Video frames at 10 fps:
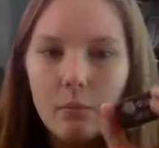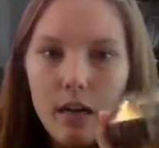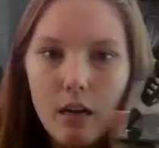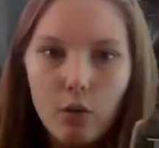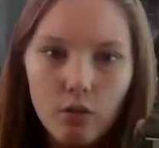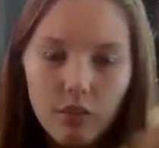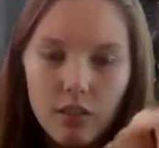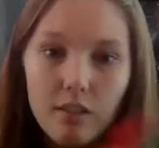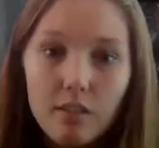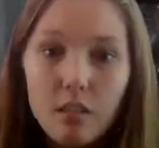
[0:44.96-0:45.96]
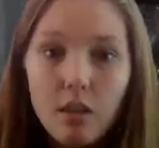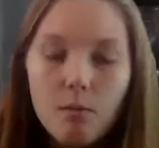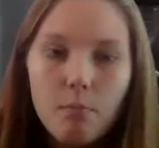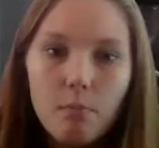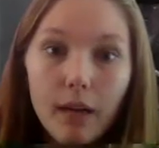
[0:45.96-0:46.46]
get him out of this
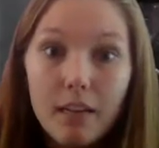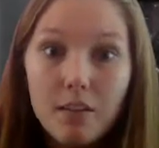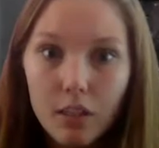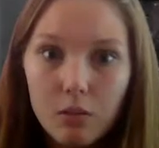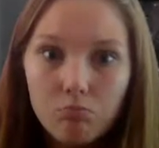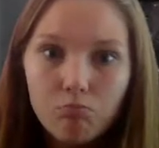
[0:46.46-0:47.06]
plastic.